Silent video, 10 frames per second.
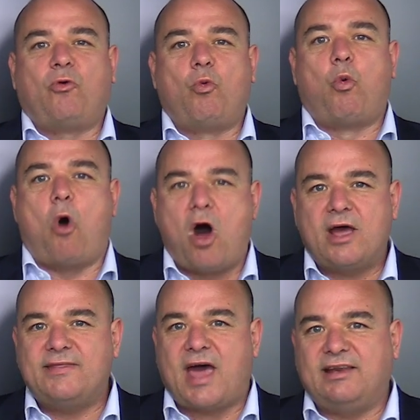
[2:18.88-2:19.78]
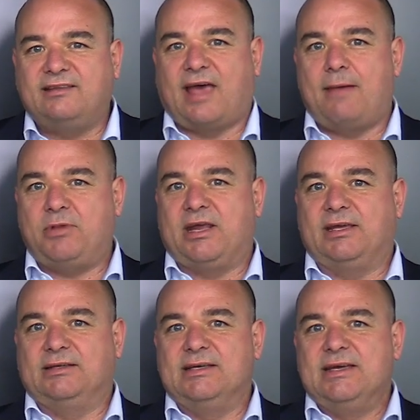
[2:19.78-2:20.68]
for why that is
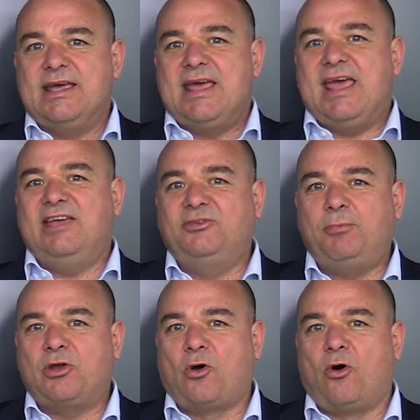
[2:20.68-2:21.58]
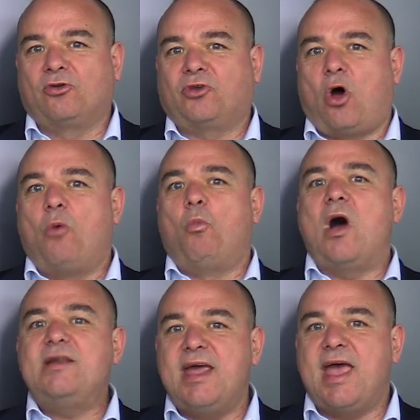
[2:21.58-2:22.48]
happening is because on
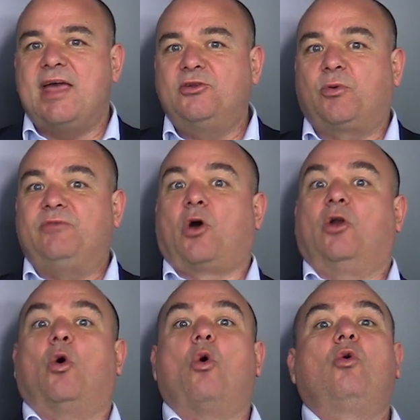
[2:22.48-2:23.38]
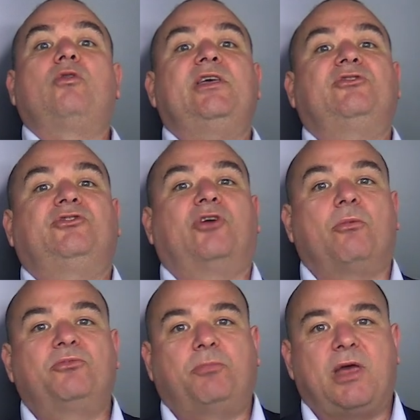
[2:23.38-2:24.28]
one hand, we've got all these
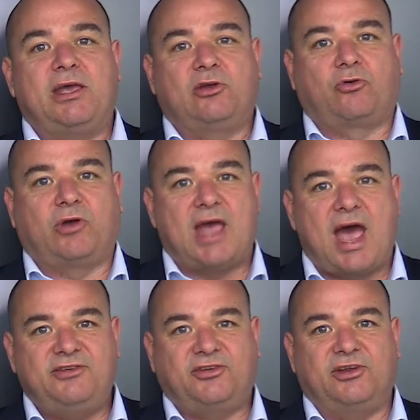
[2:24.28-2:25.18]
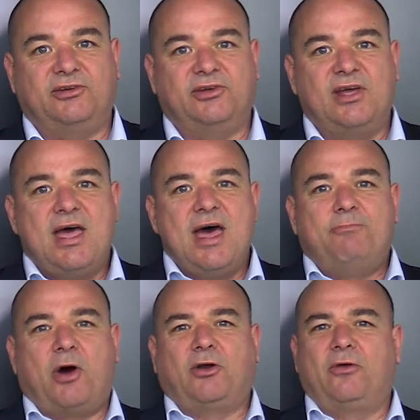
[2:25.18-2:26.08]
jobs being created,
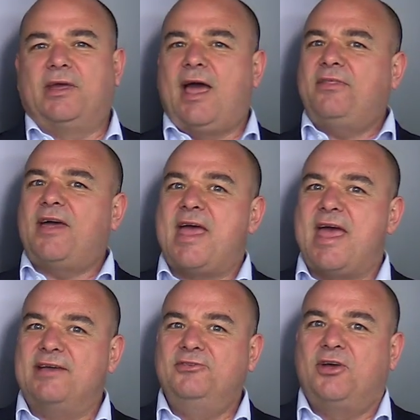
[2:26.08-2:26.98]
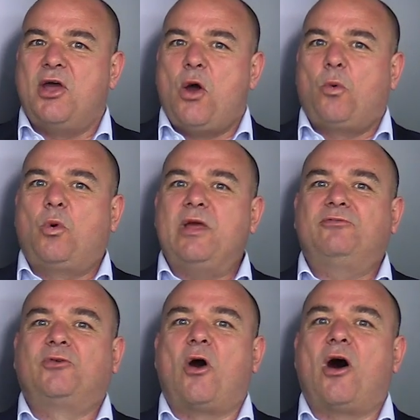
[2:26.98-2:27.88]
but on the other hand,
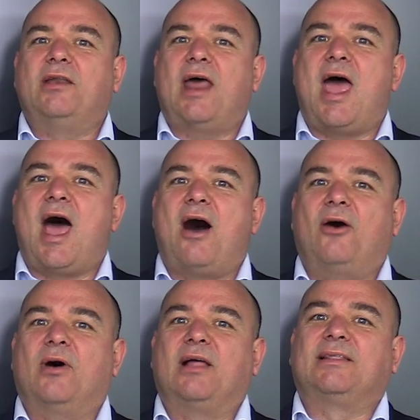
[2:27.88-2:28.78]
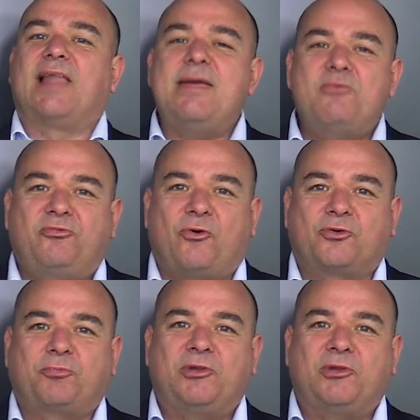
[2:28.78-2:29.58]
we've got our labor force